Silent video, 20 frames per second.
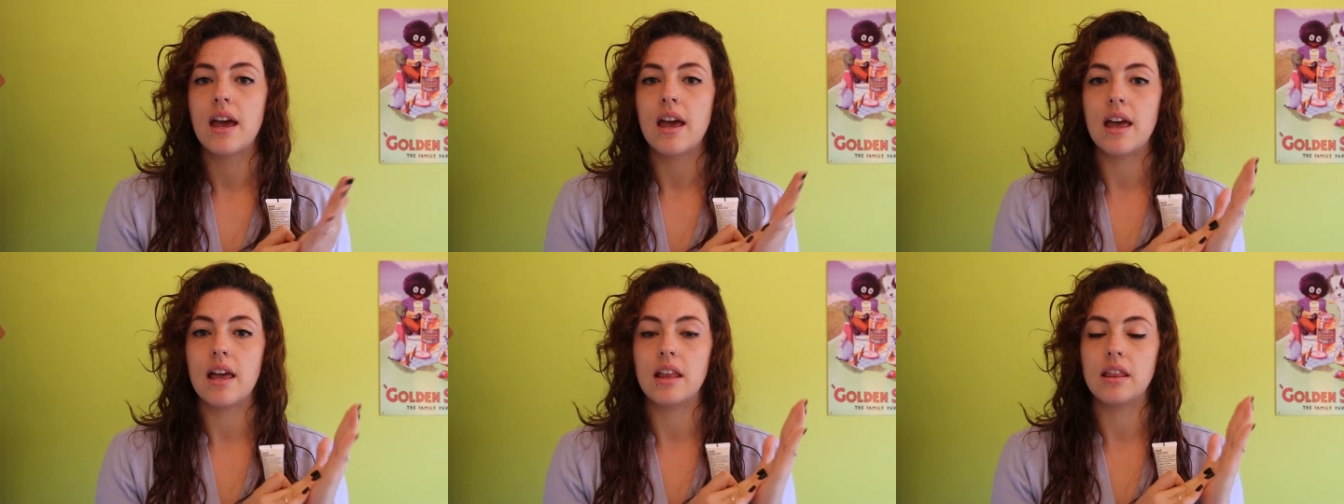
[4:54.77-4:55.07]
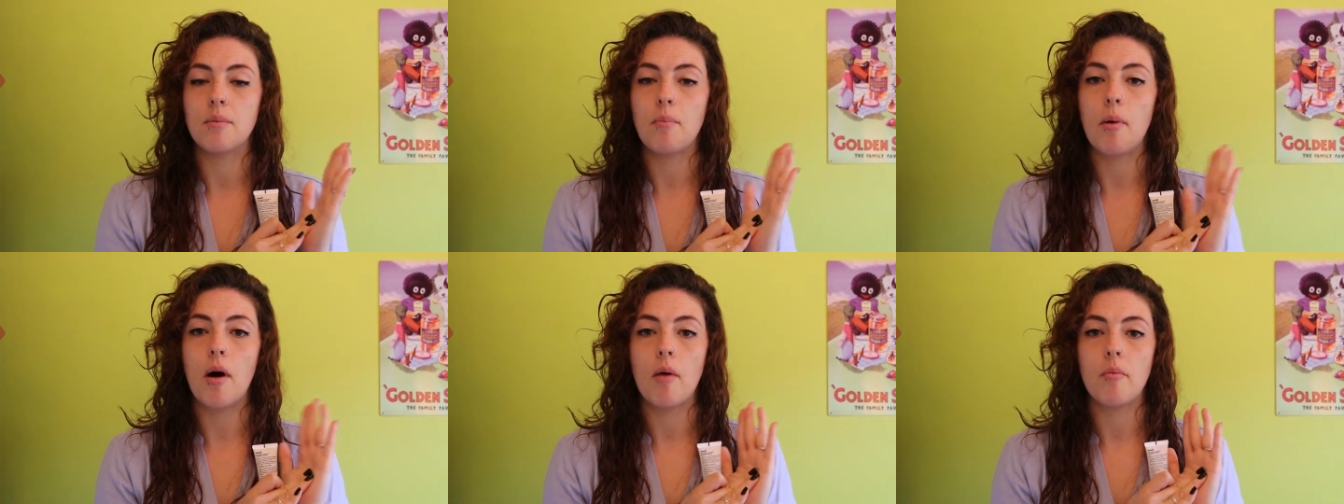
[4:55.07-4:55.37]
in
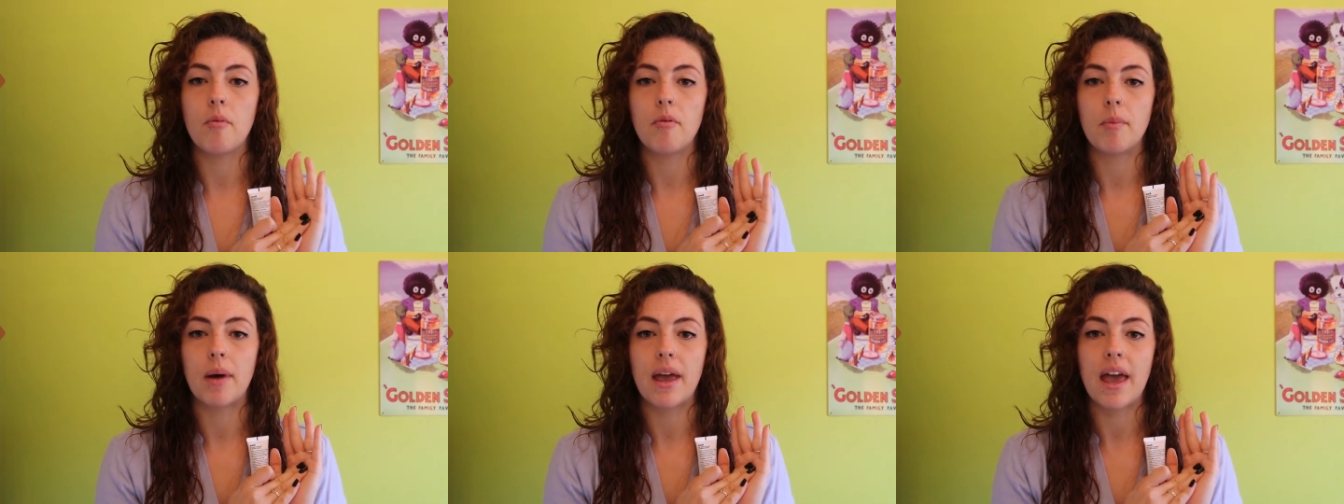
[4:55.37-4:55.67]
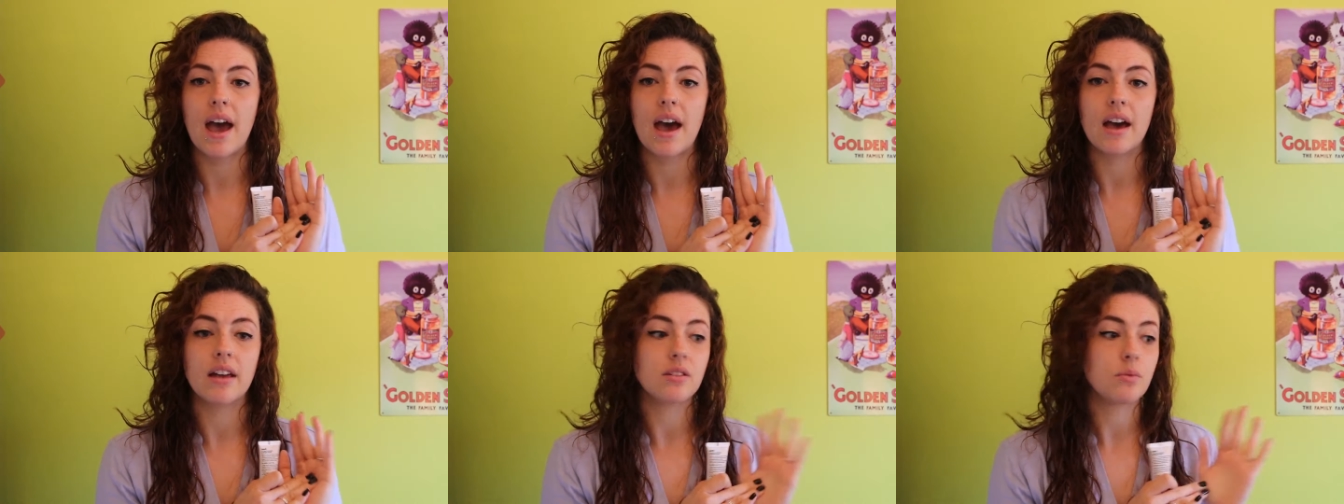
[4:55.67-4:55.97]
the palm of my
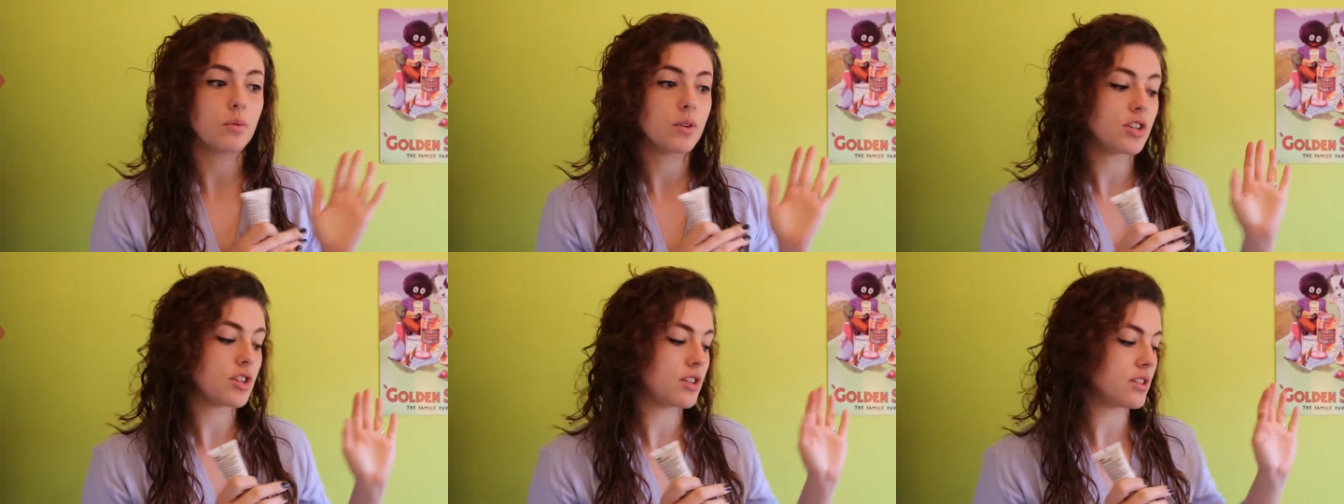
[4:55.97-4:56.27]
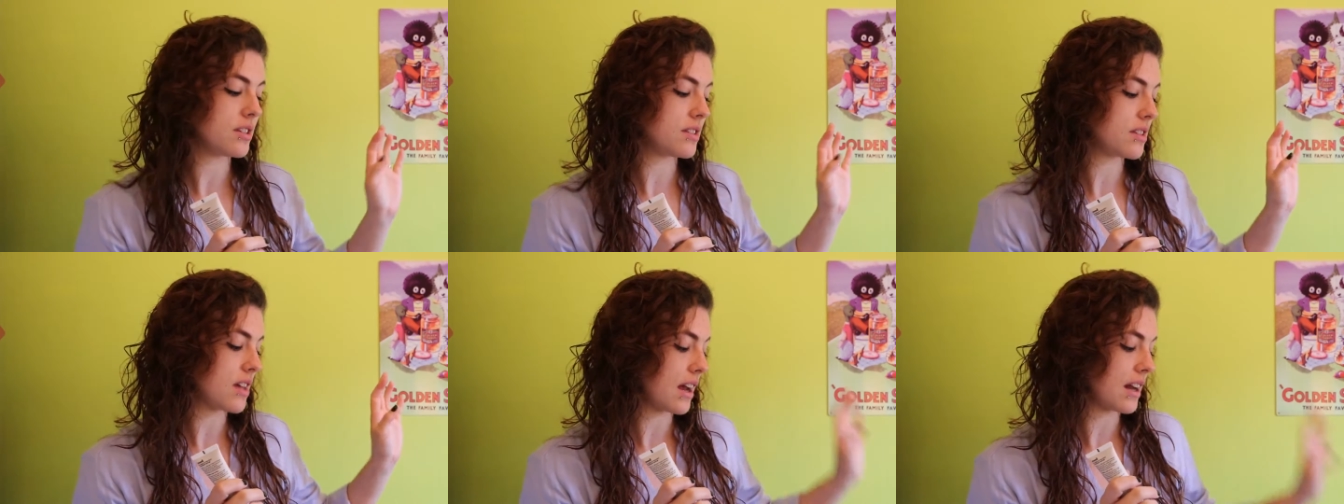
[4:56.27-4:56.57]
hand, which is
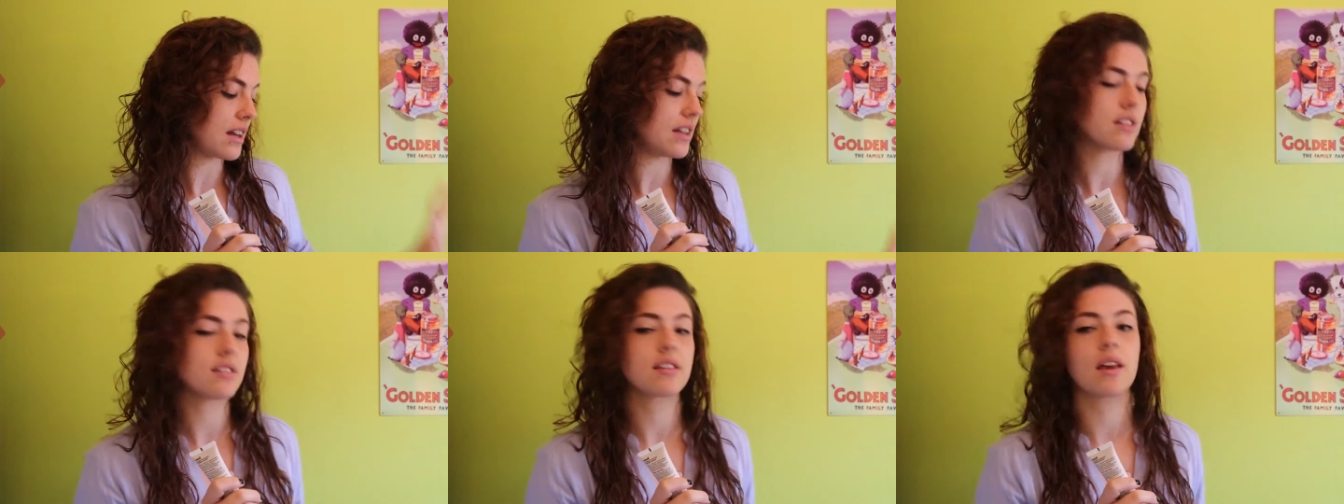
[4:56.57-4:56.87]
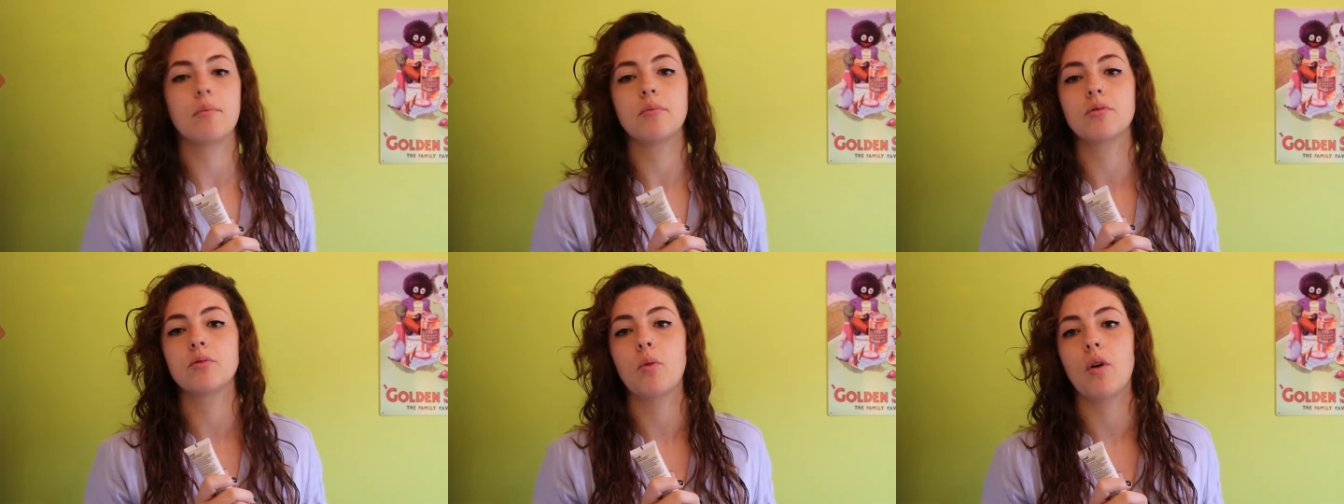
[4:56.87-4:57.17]
exactly the
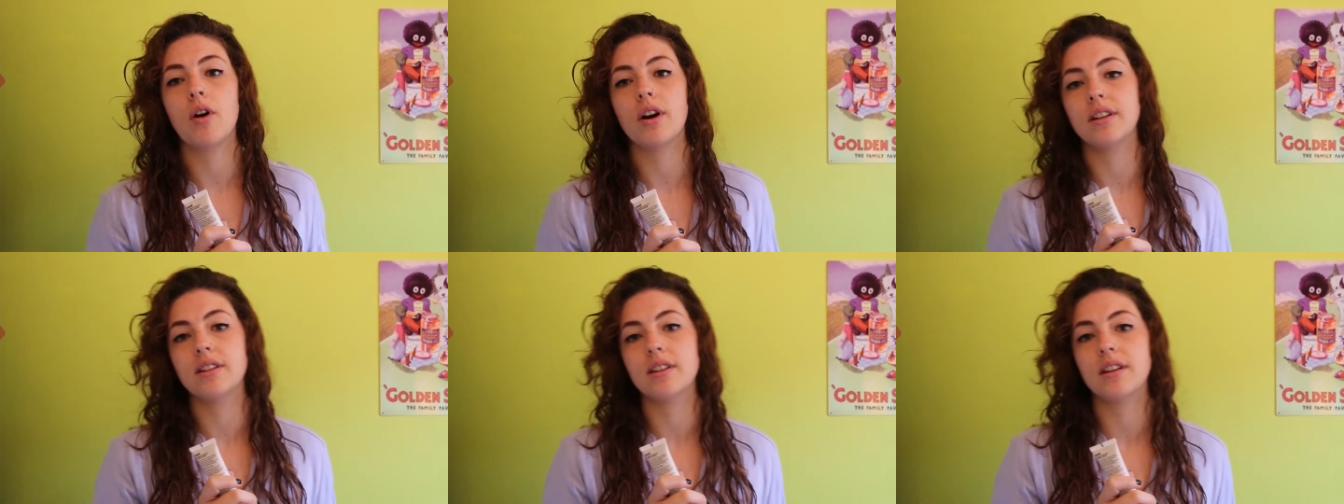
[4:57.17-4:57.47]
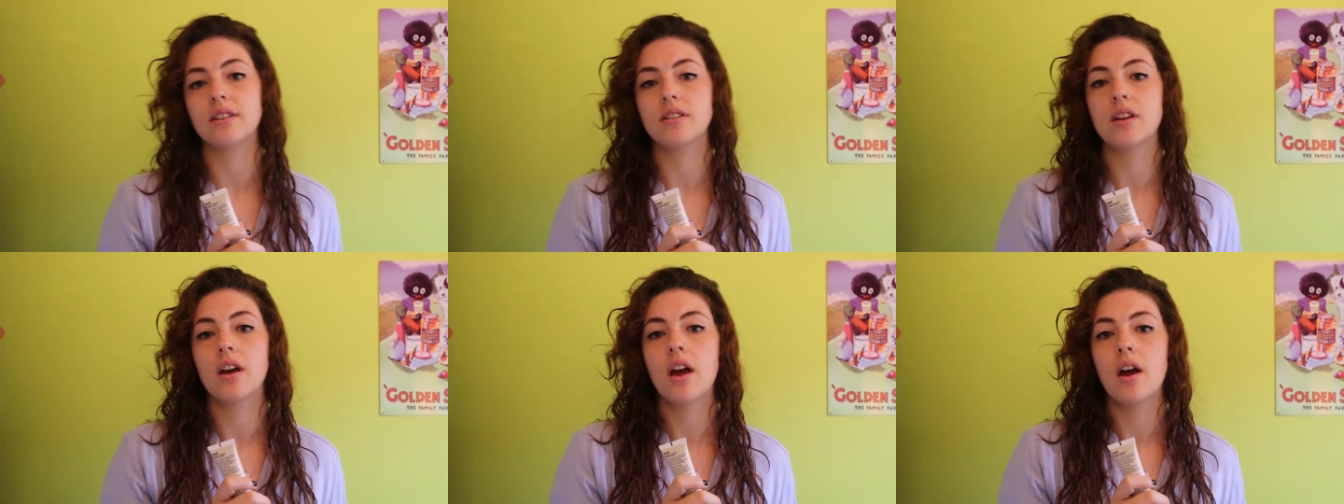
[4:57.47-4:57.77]
same as what I
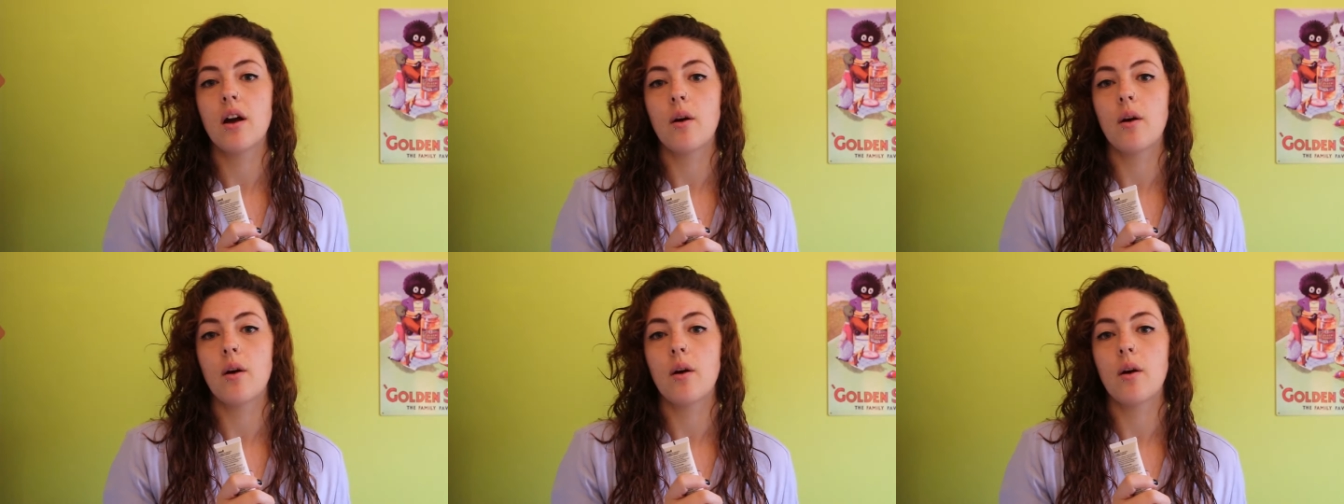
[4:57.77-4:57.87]
did